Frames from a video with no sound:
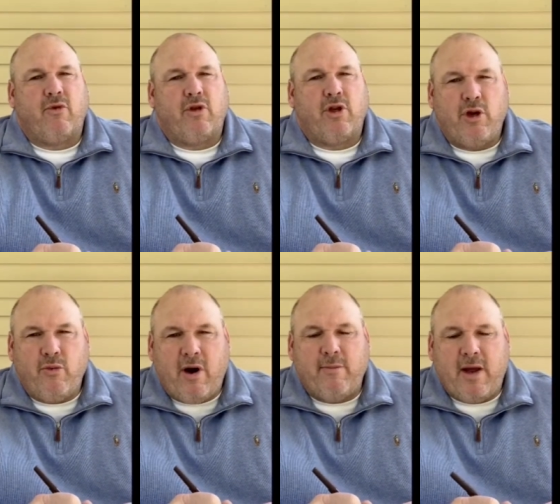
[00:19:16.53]
do you
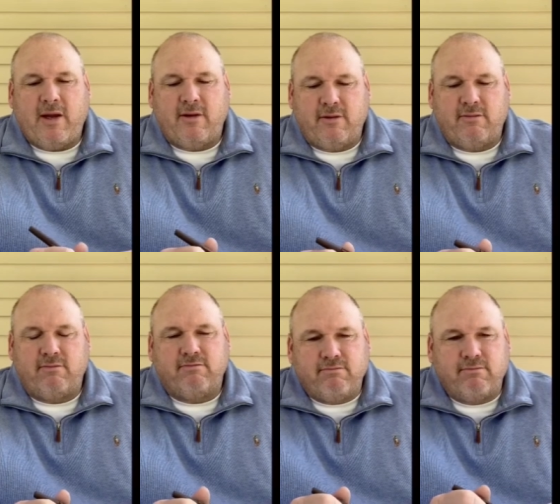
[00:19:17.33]
want to make
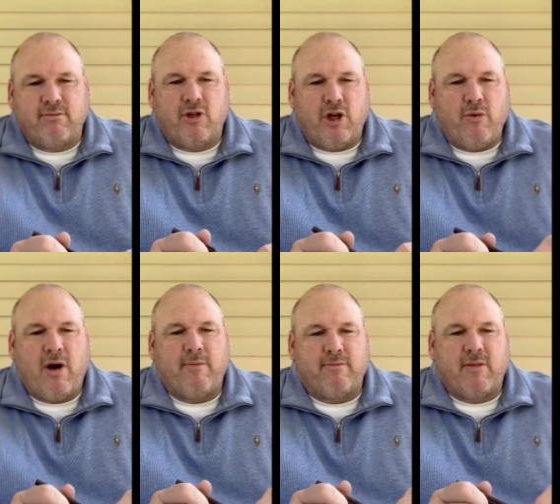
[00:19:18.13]
do you
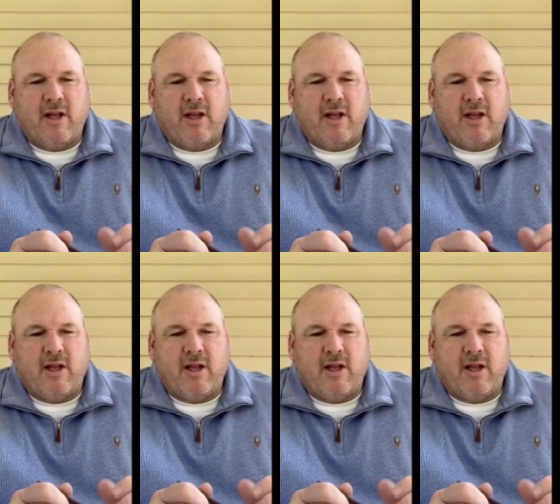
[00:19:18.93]
want to